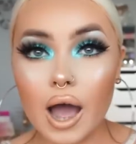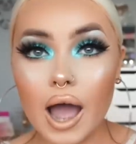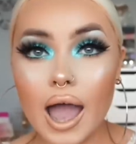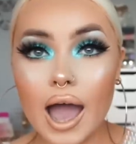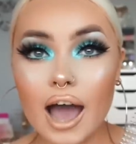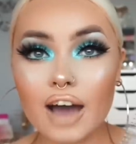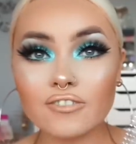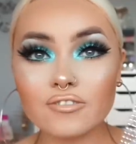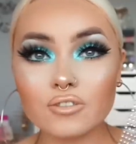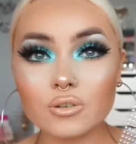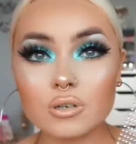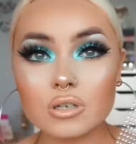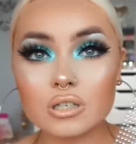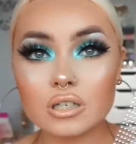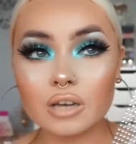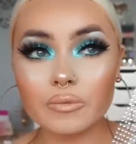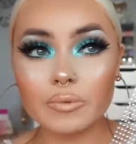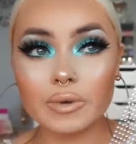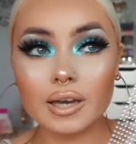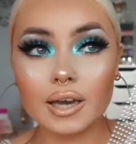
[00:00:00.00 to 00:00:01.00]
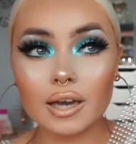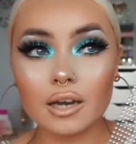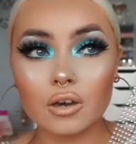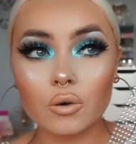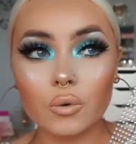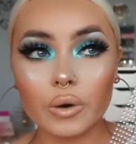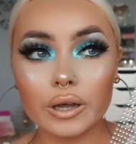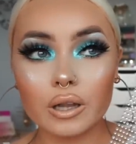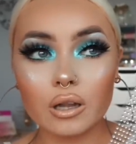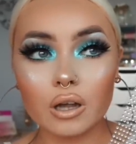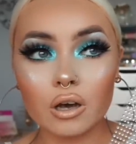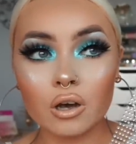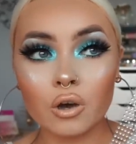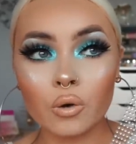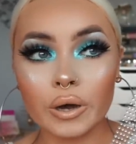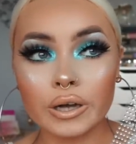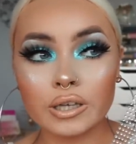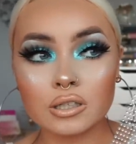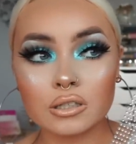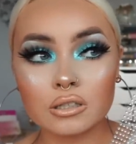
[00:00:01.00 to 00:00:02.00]
I have noticed I've been getting quite a lot of
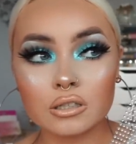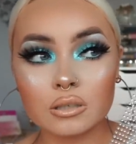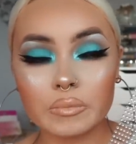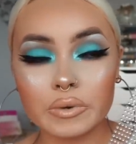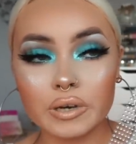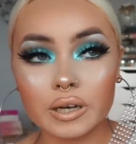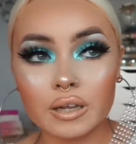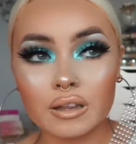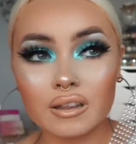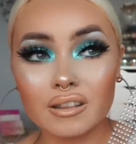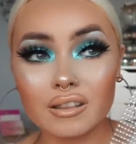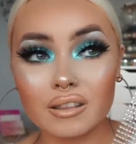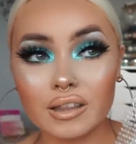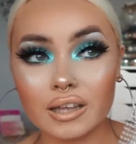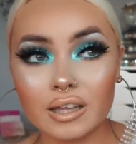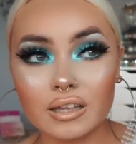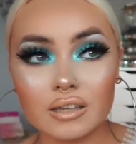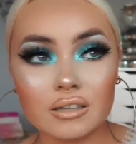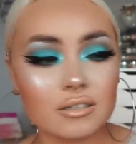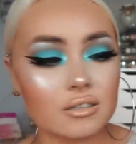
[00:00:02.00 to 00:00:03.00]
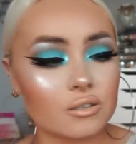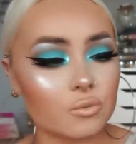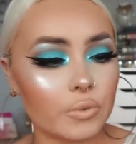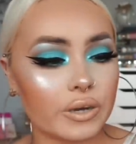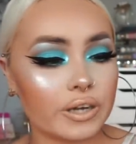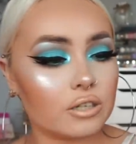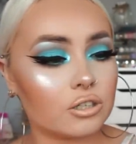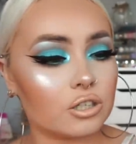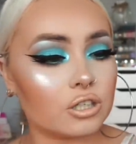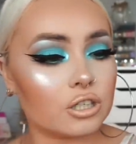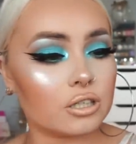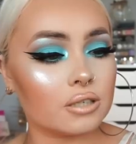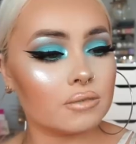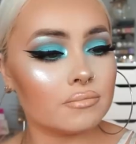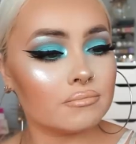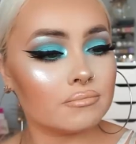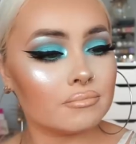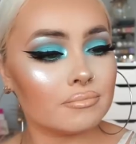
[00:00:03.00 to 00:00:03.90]
questions about these, which